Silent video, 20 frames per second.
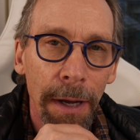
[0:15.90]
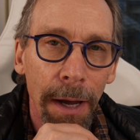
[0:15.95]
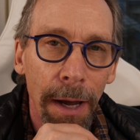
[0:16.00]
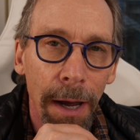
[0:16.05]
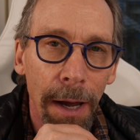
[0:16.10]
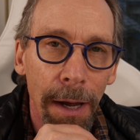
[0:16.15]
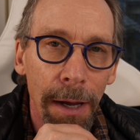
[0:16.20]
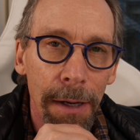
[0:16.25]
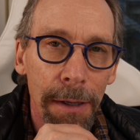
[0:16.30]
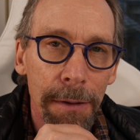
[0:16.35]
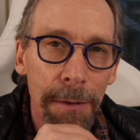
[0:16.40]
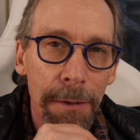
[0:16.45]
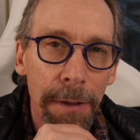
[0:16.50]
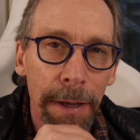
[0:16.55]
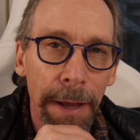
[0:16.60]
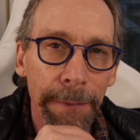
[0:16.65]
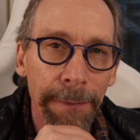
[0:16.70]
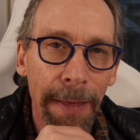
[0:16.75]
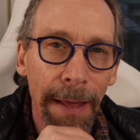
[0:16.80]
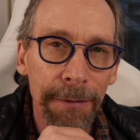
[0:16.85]

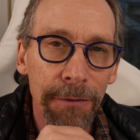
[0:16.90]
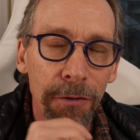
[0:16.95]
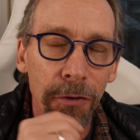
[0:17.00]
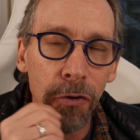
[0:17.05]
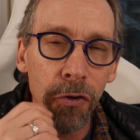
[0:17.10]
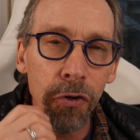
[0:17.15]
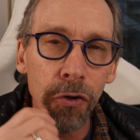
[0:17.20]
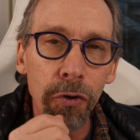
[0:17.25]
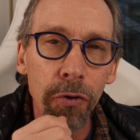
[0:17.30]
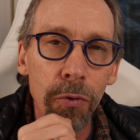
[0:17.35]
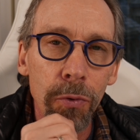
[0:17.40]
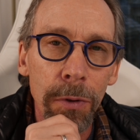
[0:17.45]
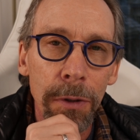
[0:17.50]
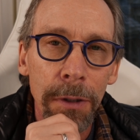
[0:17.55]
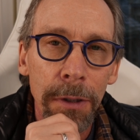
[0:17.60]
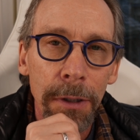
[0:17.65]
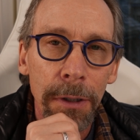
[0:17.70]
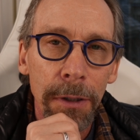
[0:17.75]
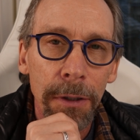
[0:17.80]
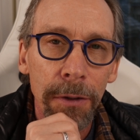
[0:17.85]
and that's the new
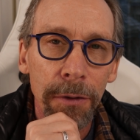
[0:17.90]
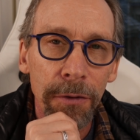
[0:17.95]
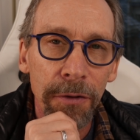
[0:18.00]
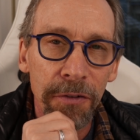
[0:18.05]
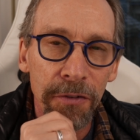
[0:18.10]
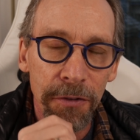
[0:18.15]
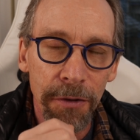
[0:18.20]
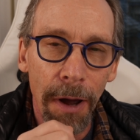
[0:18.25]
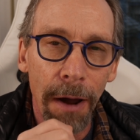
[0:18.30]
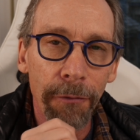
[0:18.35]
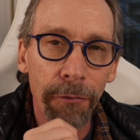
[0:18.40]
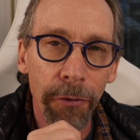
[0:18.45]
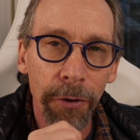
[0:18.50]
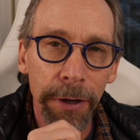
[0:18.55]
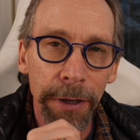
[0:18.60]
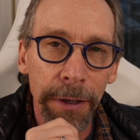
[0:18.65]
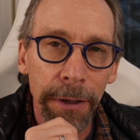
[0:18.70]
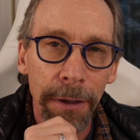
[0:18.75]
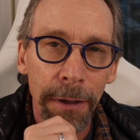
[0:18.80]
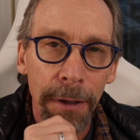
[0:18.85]

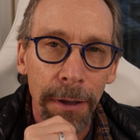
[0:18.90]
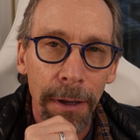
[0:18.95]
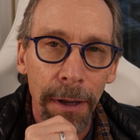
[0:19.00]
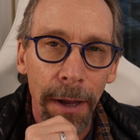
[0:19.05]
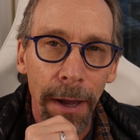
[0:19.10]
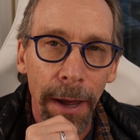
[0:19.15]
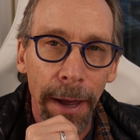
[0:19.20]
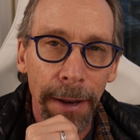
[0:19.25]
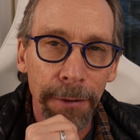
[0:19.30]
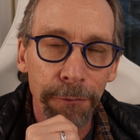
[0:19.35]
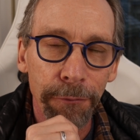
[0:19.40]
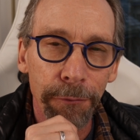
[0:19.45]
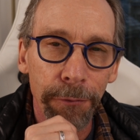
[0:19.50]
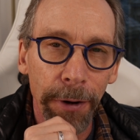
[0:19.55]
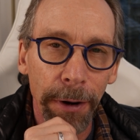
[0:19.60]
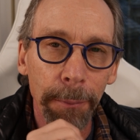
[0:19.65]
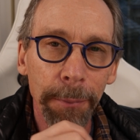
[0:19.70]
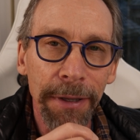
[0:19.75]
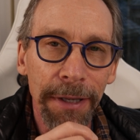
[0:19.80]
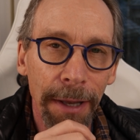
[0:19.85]
discovery at
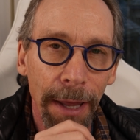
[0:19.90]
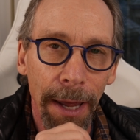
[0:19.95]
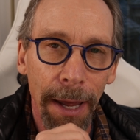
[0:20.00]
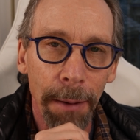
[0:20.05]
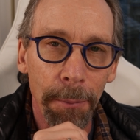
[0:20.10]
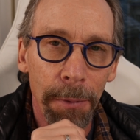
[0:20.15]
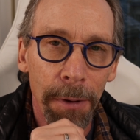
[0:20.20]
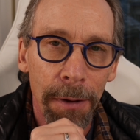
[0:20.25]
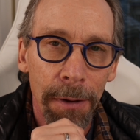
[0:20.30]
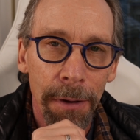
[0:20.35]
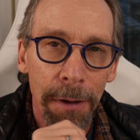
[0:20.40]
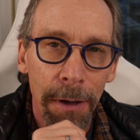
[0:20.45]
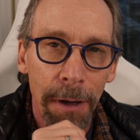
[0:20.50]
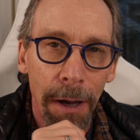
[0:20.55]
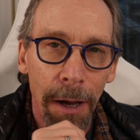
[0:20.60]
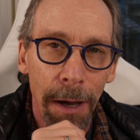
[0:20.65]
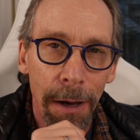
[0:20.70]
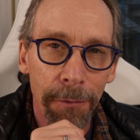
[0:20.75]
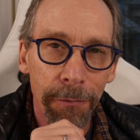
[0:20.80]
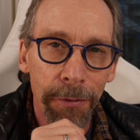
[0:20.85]
Fermilab
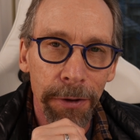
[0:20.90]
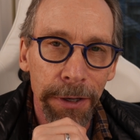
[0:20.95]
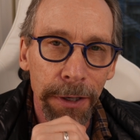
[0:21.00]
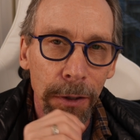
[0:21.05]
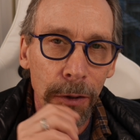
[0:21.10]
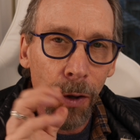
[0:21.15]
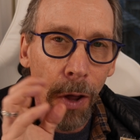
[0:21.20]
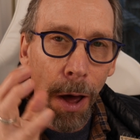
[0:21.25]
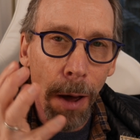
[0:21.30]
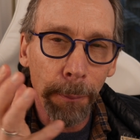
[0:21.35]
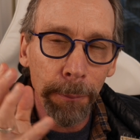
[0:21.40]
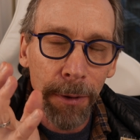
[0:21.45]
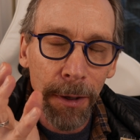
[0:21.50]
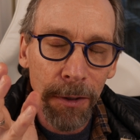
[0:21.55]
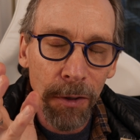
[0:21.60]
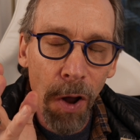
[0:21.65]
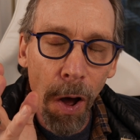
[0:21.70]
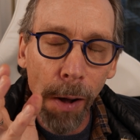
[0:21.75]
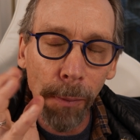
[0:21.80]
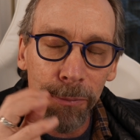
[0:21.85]
of an
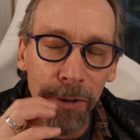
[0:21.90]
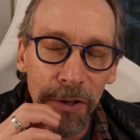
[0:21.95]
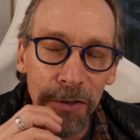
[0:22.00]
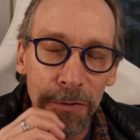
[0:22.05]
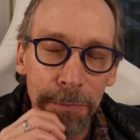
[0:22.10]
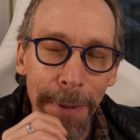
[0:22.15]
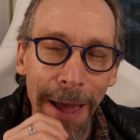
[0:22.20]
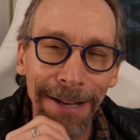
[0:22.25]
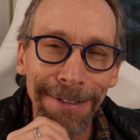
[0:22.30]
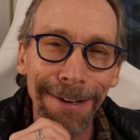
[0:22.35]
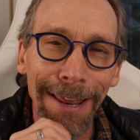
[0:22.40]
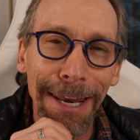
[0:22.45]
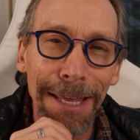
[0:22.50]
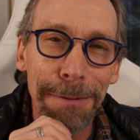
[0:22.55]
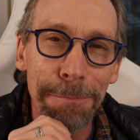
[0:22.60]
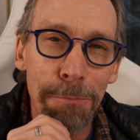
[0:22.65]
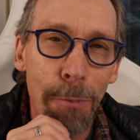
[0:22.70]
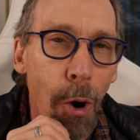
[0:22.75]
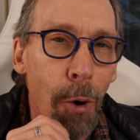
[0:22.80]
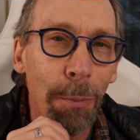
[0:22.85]
anomalous
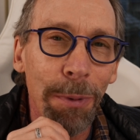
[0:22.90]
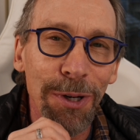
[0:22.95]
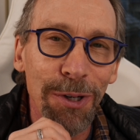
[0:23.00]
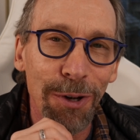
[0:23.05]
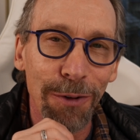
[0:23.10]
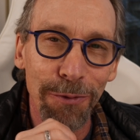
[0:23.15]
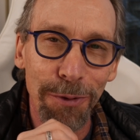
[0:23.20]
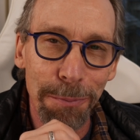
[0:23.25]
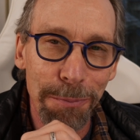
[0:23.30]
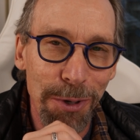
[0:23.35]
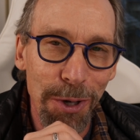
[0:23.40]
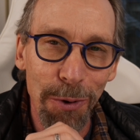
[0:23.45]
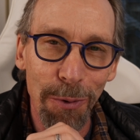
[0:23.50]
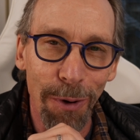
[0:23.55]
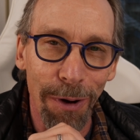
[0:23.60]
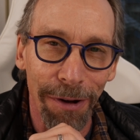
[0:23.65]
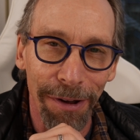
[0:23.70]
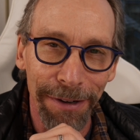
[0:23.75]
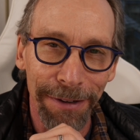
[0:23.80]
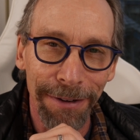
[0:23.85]
magnetic moment of the
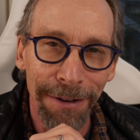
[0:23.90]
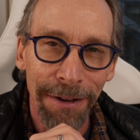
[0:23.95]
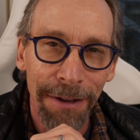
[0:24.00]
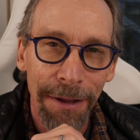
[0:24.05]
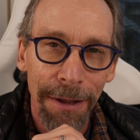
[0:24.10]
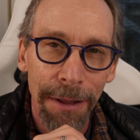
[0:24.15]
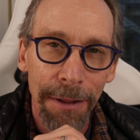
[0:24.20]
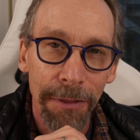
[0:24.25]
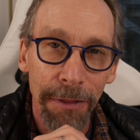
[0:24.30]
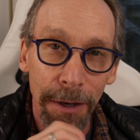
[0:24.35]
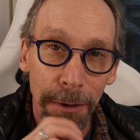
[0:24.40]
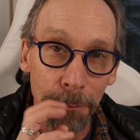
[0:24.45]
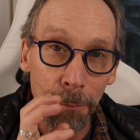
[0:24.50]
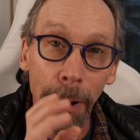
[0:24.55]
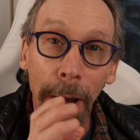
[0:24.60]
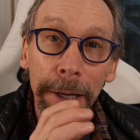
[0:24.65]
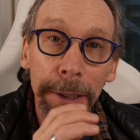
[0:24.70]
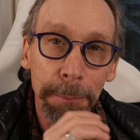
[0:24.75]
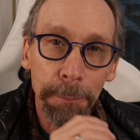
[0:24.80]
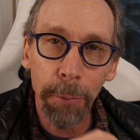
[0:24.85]
muon that
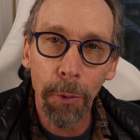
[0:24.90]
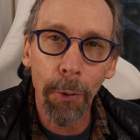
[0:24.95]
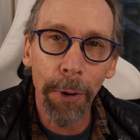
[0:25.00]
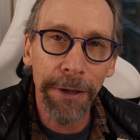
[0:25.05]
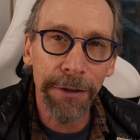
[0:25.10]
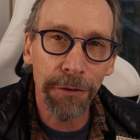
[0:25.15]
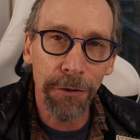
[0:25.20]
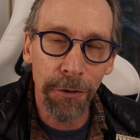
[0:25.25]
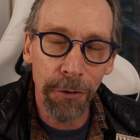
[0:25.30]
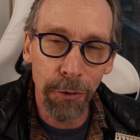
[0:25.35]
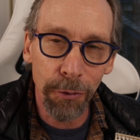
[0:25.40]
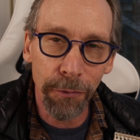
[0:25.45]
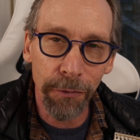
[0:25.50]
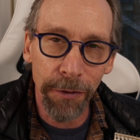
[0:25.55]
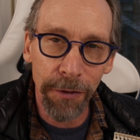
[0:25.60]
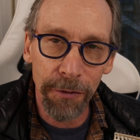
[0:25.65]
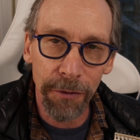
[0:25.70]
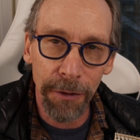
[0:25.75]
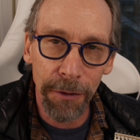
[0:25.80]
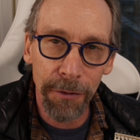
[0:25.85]
might point to new
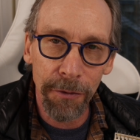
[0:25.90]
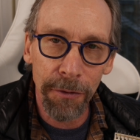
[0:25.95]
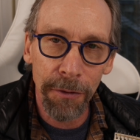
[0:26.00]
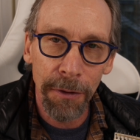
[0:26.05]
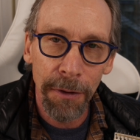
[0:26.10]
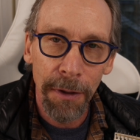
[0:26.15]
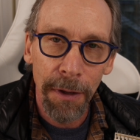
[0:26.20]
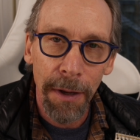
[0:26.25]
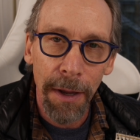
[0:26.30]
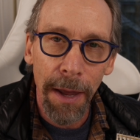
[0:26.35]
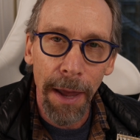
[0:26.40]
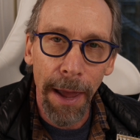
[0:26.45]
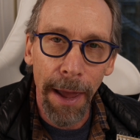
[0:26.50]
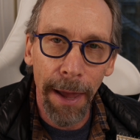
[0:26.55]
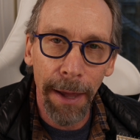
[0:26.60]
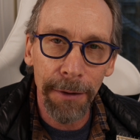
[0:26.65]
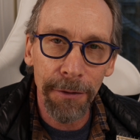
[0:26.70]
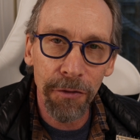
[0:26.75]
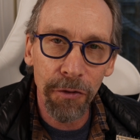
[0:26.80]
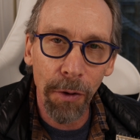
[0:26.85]
physics.
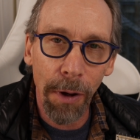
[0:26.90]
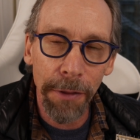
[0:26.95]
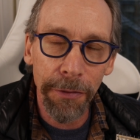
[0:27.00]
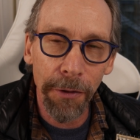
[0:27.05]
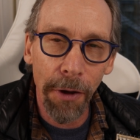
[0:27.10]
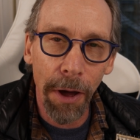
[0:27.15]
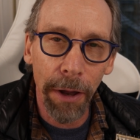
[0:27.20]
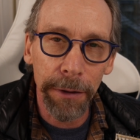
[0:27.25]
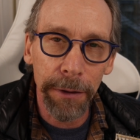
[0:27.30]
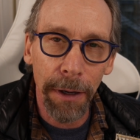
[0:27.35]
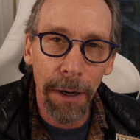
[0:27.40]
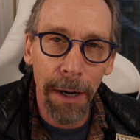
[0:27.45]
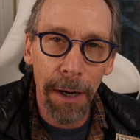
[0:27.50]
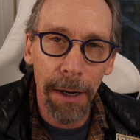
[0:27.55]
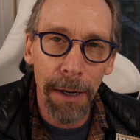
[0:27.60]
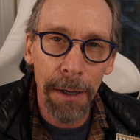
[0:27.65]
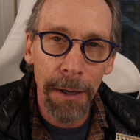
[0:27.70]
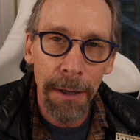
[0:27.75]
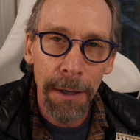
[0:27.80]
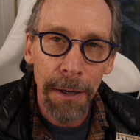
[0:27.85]
And so I thought
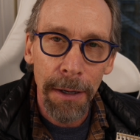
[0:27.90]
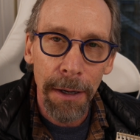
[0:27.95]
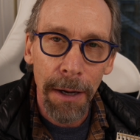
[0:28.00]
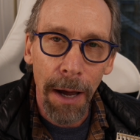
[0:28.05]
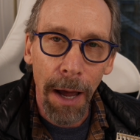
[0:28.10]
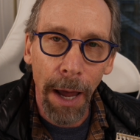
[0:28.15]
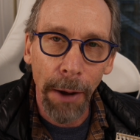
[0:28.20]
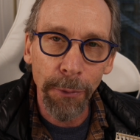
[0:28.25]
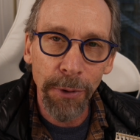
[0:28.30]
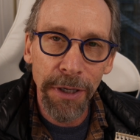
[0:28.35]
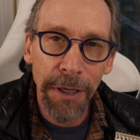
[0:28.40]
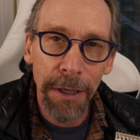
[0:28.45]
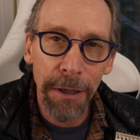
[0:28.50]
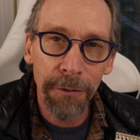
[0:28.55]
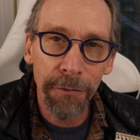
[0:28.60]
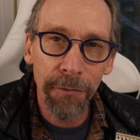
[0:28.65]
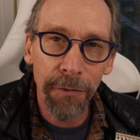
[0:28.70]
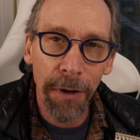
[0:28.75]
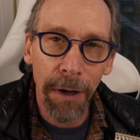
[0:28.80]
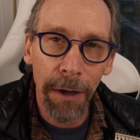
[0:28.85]
I would
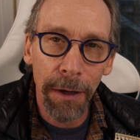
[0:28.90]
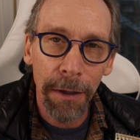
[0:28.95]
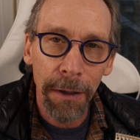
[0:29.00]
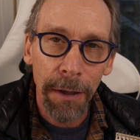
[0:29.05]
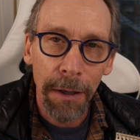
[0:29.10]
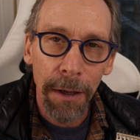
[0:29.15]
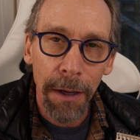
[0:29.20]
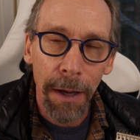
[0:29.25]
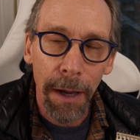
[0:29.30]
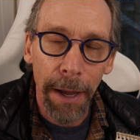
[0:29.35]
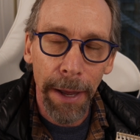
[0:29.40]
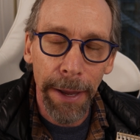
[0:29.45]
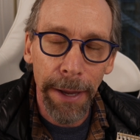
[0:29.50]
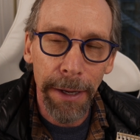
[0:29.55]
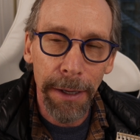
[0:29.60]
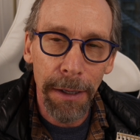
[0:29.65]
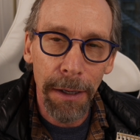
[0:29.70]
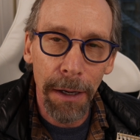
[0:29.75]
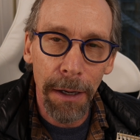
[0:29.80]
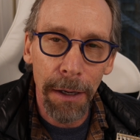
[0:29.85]
give a
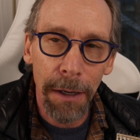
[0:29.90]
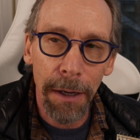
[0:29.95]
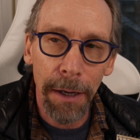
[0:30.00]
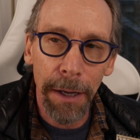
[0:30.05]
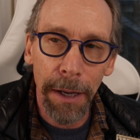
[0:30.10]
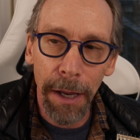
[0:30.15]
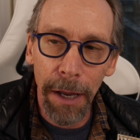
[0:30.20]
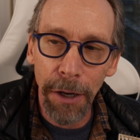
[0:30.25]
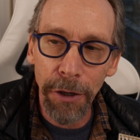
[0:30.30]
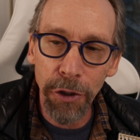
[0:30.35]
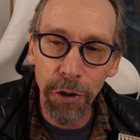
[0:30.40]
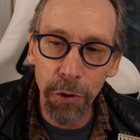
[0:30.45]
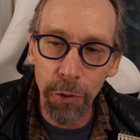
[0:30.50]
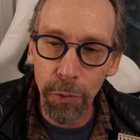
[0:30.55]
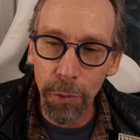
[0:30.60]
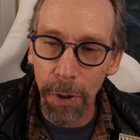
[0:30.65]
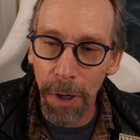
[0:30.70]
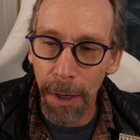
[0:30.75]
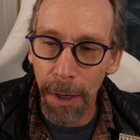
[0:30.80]
new